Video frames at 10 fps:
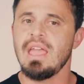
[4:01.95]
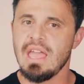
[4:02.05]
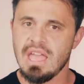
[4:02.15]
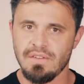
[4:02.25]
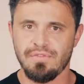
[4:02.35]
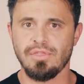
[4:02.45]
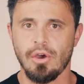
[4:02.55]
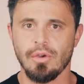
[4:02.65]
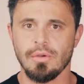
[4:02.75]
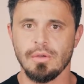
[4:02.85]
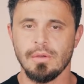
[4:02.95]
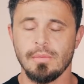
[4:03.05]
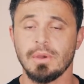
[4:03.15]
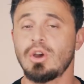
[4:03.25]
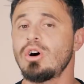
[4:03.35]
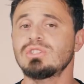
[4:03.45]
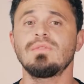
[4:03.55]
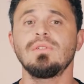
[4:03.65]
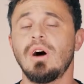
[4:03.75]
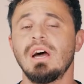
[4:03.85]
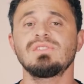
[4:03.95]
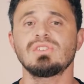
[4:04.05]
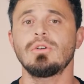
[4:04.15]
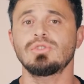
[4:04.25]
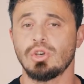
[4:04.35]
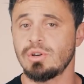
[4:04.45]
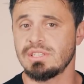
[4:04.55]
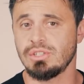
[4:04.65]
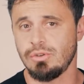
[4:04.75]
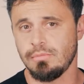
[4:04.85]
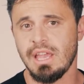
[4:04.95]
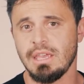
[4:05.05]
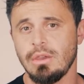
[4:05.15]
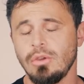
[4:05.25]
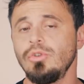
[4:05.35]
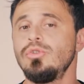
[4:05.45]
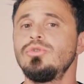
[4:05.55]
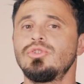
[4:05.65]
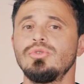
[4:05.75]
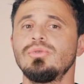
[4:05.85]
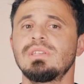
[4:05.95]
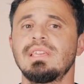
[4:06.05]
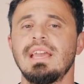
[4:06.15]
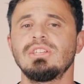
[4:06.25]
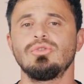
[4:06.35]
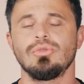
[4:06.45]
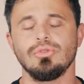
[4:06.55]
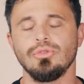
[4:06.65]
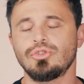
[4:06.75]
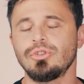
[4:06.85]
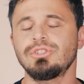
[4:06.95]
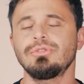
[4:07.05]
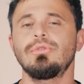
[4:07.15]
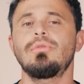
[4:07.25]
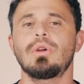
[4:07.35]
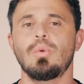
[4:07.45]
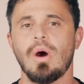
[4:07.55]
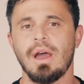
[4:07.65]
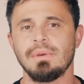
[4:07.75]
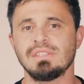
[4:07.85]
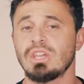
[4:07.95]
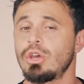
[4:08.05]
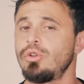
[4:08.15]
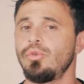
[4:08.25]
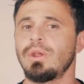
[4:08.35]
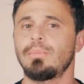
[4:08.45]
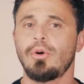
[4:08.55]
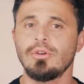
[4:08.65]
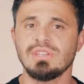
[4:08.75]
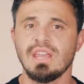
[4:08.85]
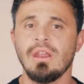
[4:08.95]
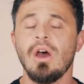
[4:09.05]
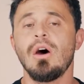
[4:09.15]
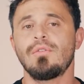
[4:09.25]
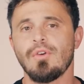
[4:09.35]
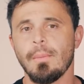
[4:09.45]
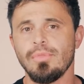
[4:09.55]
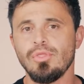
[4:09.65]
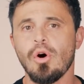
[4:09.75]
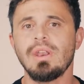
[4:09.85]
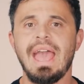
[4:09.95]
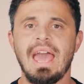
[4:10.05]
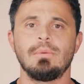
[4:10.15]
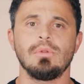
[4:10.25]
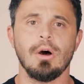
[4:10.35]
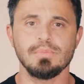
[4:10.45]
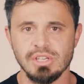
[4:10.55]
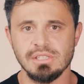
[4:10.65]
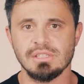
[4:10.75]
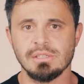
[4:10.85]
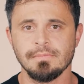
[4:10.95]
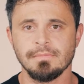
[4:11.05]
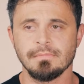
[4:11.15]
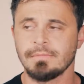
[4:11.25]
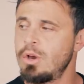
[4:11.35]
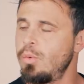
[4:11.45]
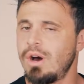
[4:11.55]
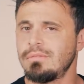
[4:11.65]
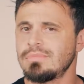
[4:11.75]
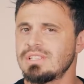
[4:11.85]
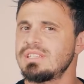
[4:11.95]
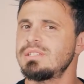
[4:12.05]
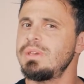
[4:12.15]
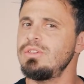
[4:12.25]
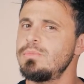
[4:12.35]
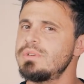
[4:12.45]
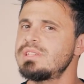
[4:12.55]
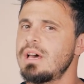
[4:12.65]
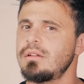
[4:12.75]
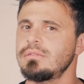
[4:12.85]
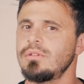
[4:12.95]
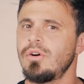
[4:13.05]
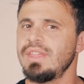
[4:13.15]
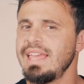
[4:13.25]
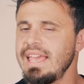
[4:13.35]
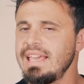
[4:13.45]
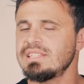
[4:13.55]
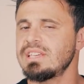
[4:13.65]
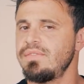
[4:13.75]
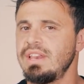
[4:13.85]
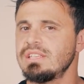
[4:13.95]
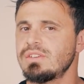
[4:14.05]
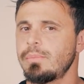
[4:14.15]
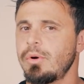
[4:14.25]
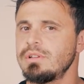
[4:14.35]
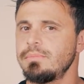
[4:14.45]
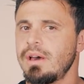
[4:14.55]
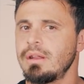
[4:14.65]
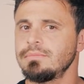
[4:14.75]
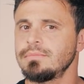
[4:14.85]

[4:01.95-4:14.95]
If though, because of lifestyle choices you make, you choose to get your nutritional requirements, including protein, from non-animal options, well, does this mean you miss out on the ease and convenience of a protein powder?